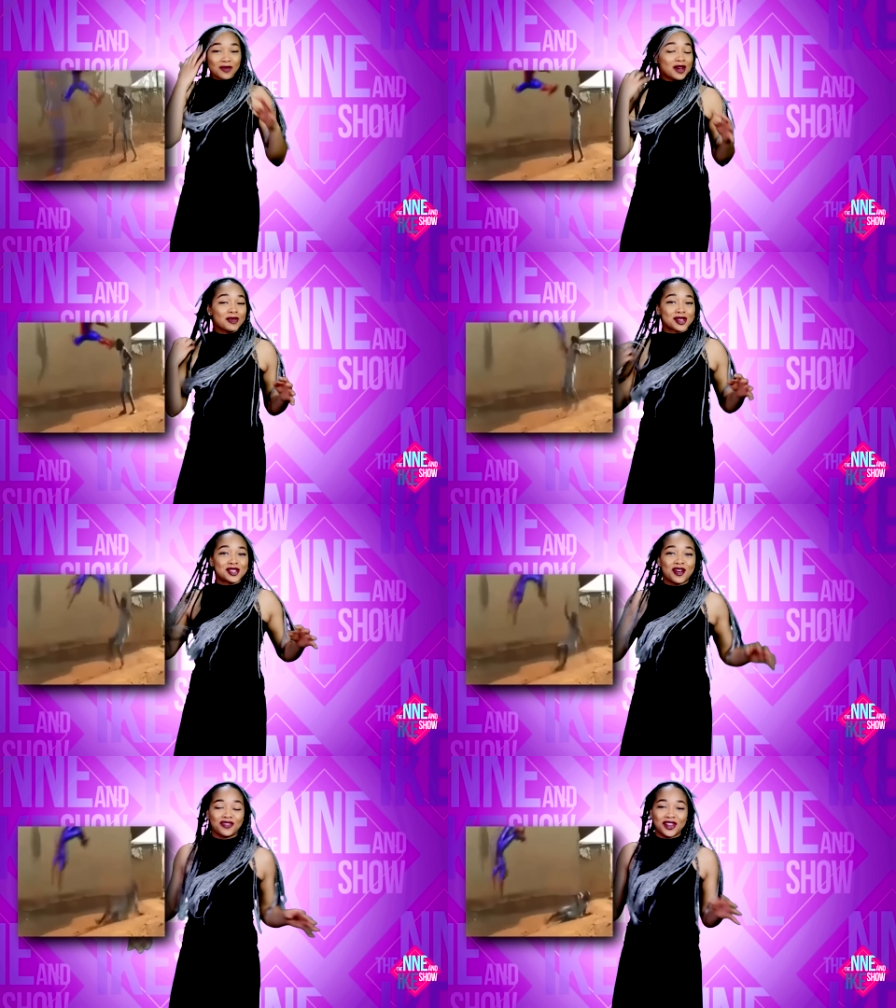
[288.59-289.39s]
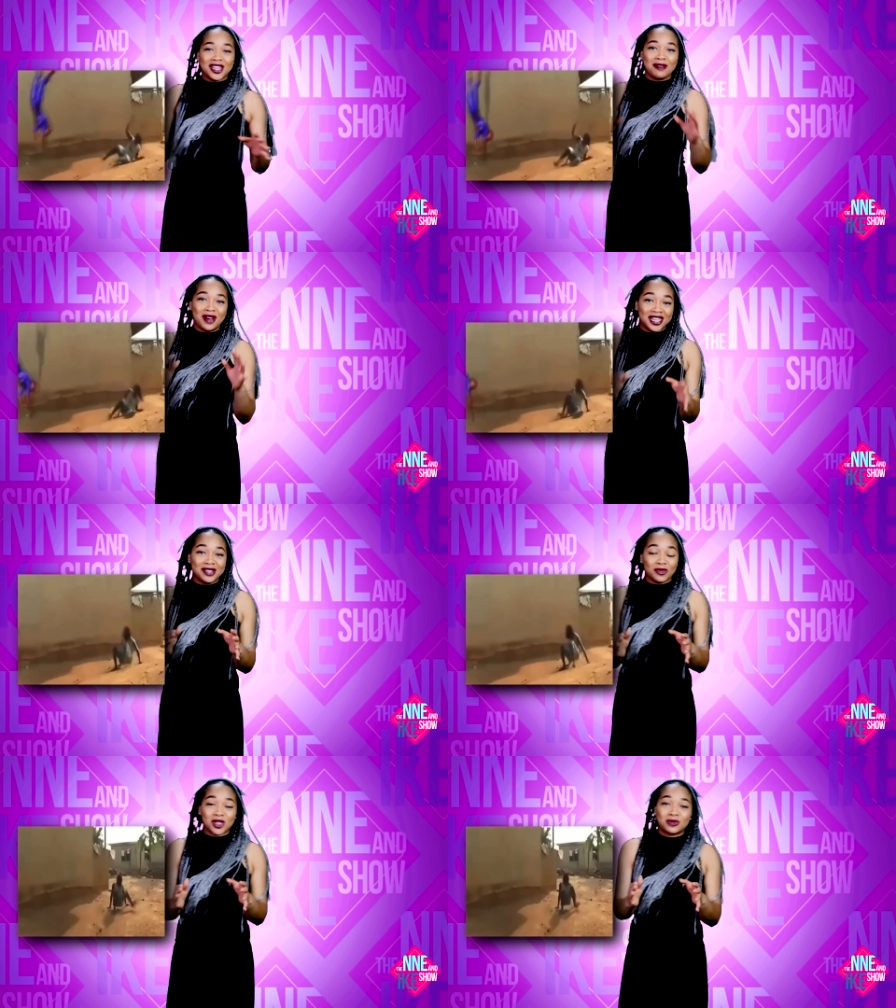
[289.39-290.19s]
what was so funny about
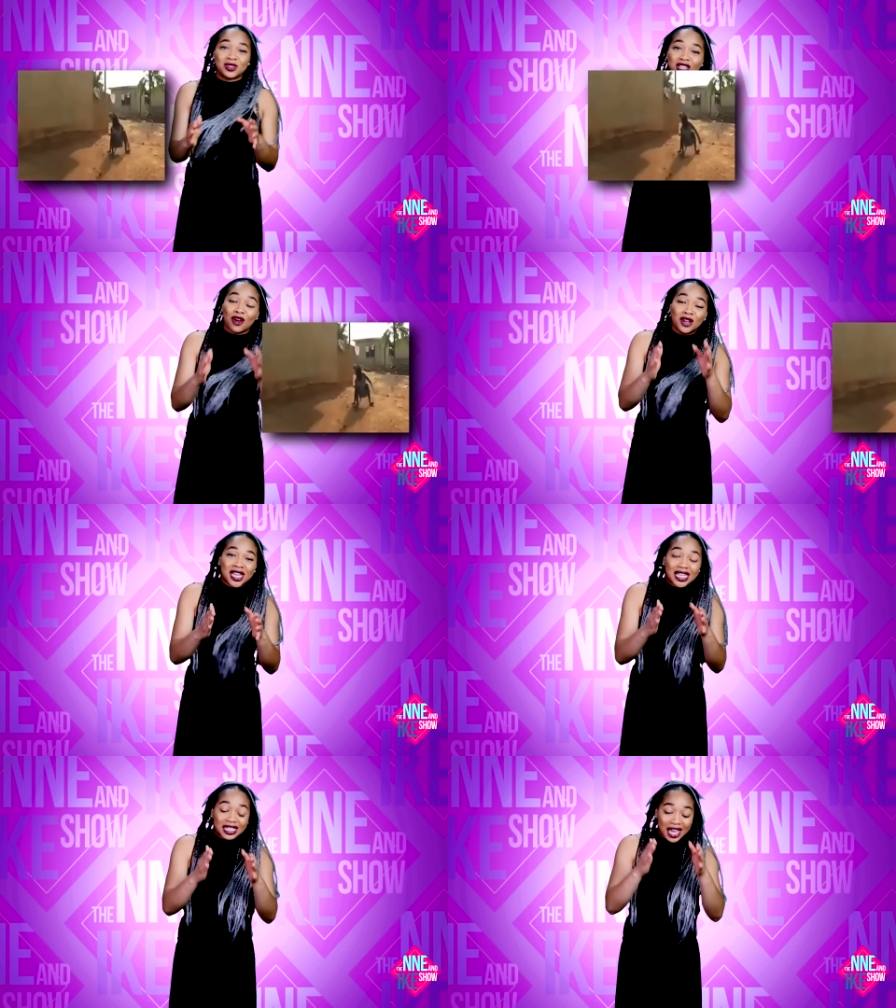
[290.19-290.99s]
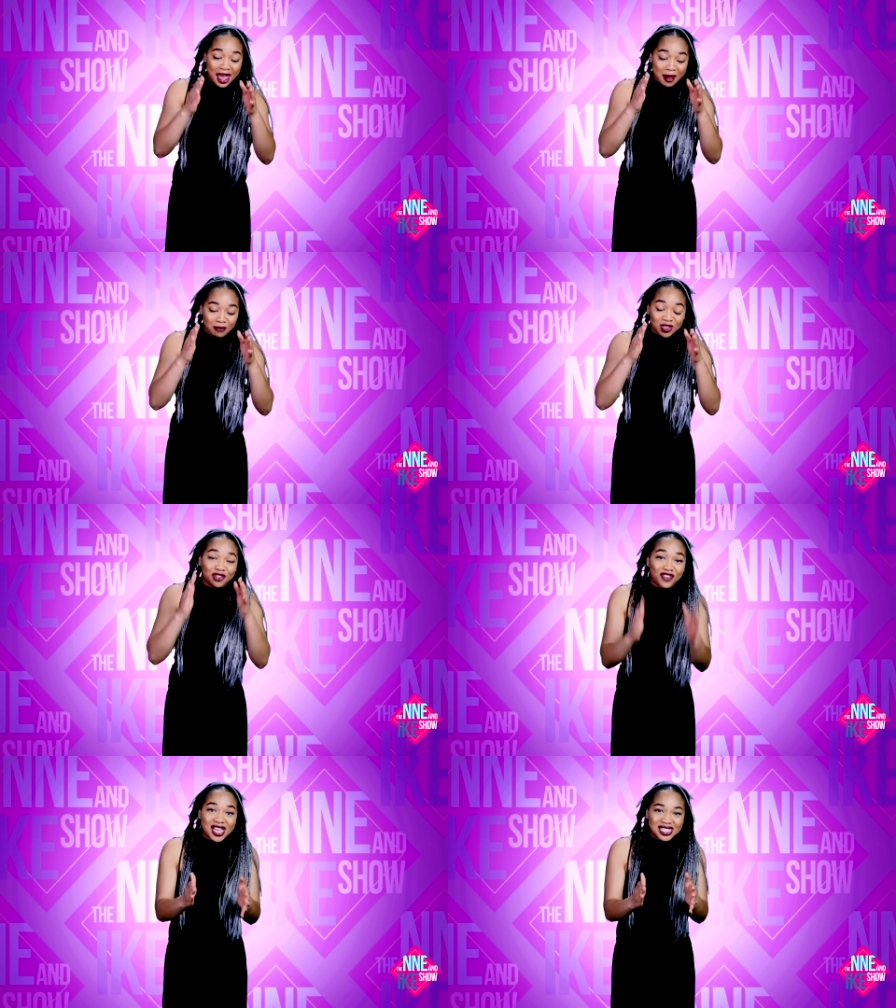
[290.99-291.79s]
it was the only um,
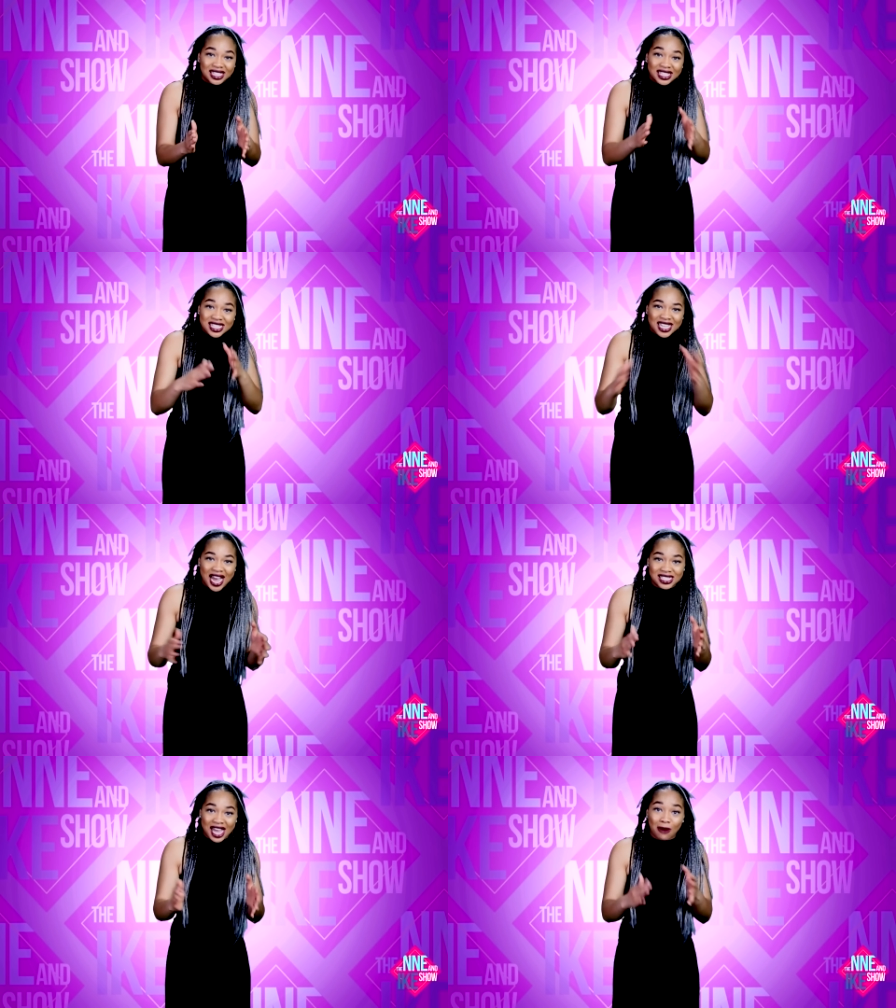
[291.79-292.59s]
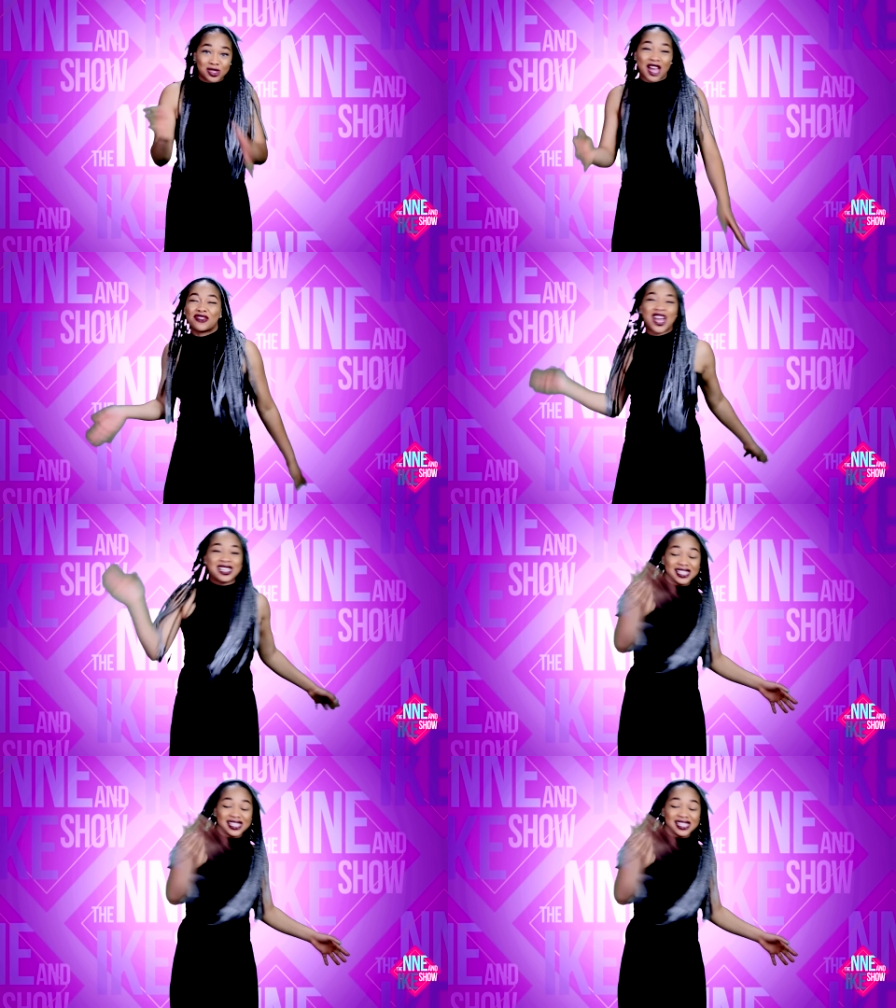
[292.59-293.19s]
defense that these guys have was the African